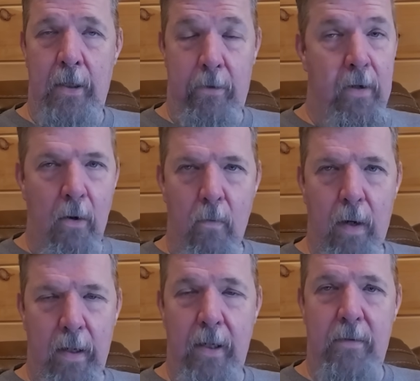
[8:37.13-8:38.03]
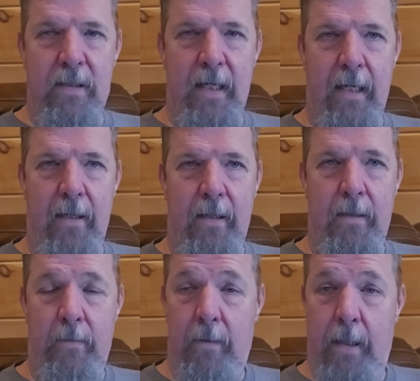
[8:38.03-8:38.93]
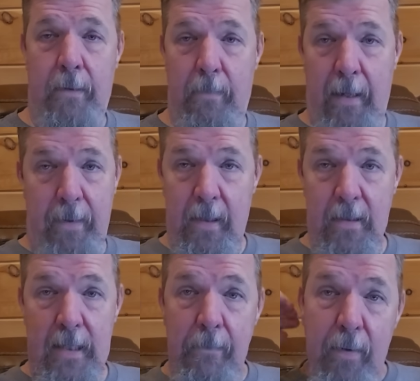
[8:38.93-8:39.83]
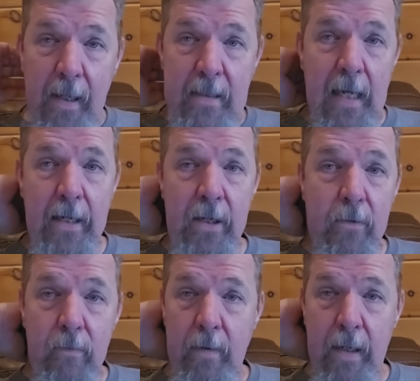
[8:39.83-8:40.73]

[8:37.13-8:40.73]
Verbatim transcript: You know where you stand. It may be in the same place I do,